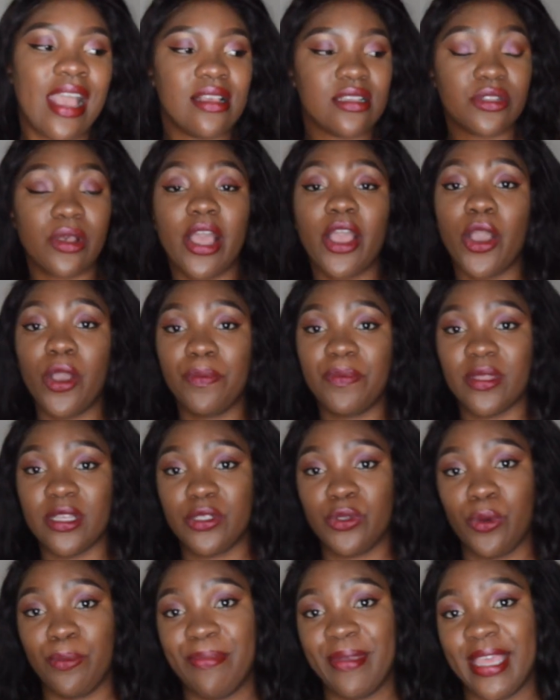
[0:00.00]
So I hope
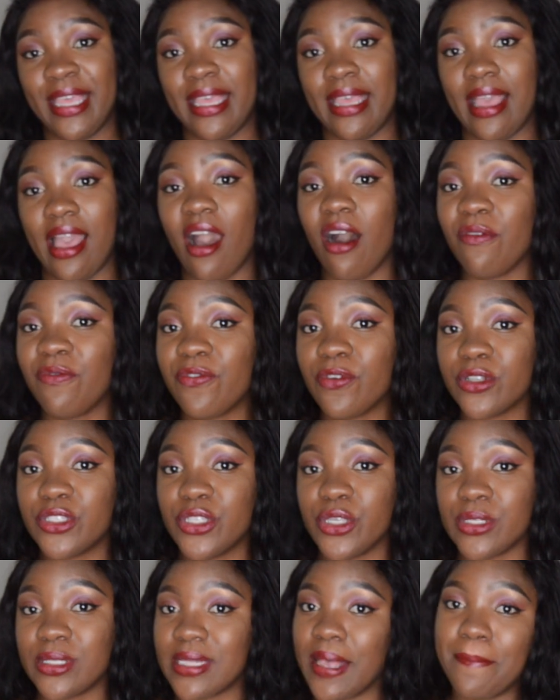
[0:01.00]
this will be helpful
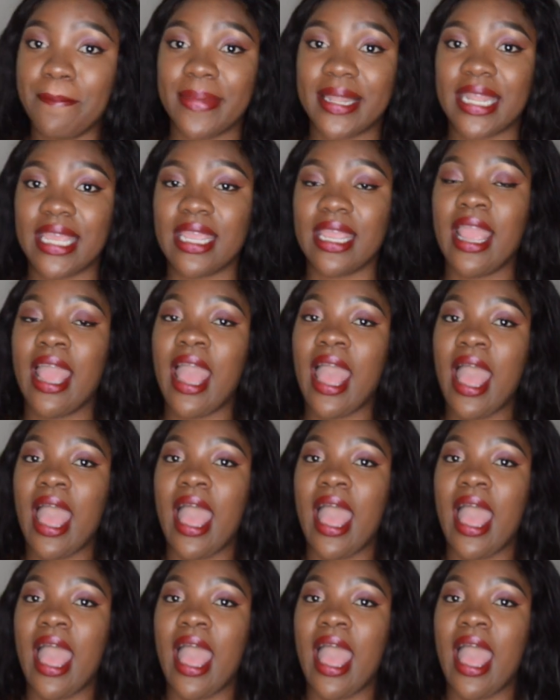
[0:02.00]
to somebody,